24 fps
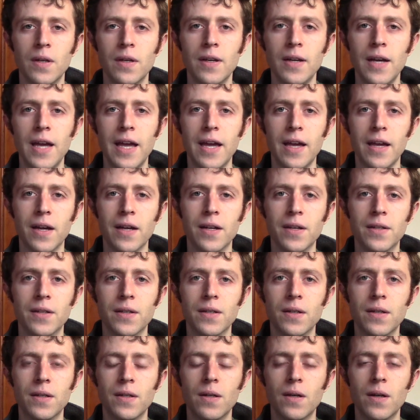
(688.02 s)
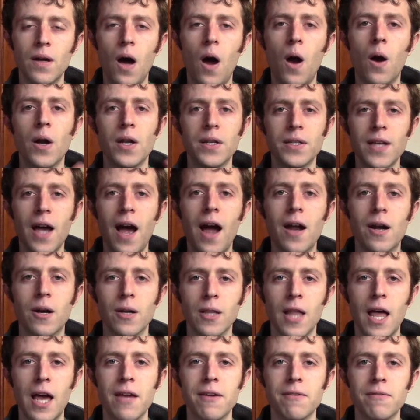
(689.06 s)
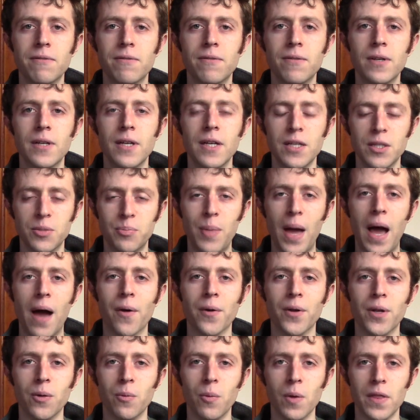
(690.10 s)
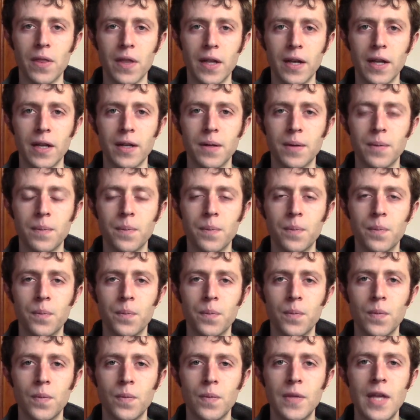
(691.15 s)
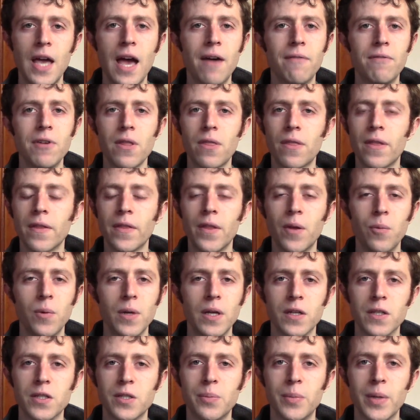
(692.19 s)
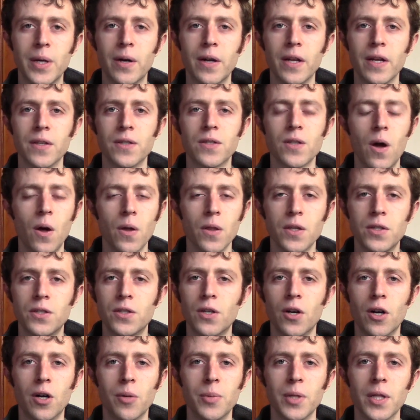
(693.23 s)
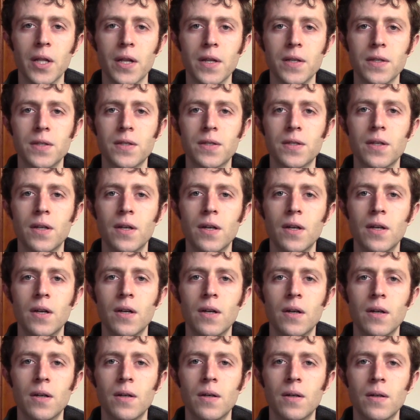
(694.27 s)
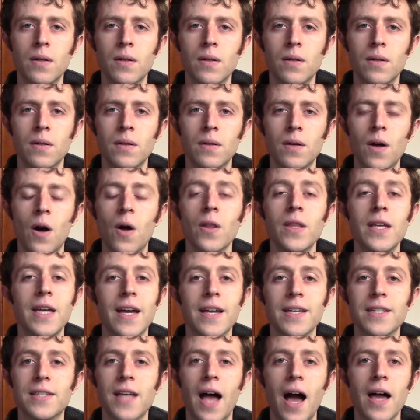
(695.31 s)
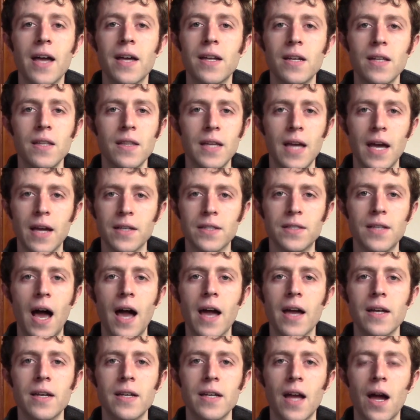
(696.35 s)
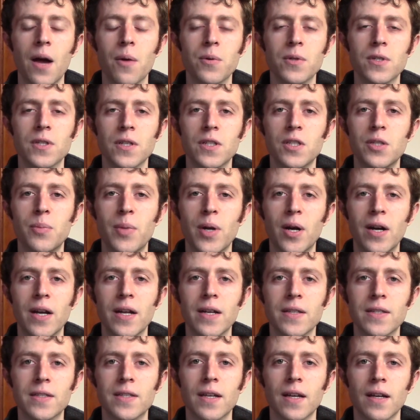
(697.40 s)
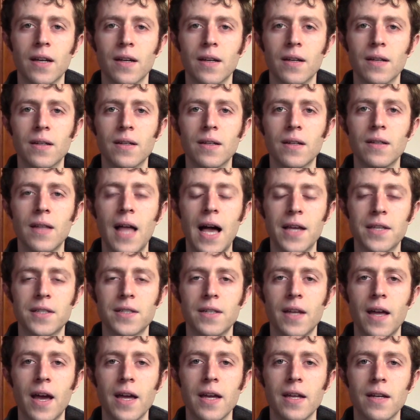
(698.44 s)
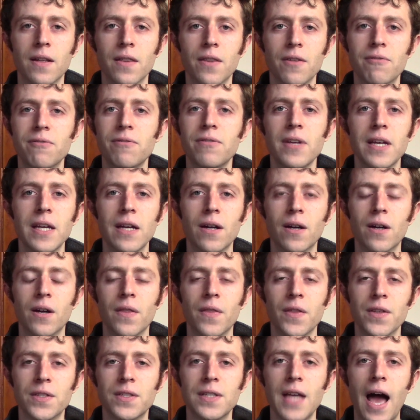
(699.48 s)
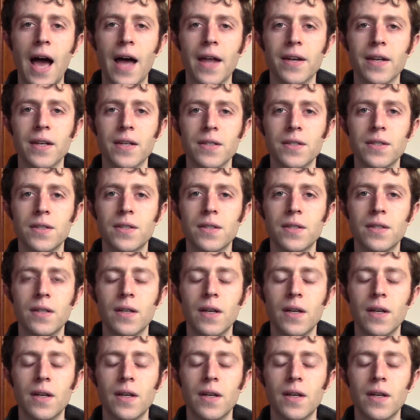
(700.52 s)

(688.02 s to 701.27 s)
And our entire life is bounded within it. Everything that we experience, all the turbulence, all the anxiety I was experiencing last night, the fear and the sadness,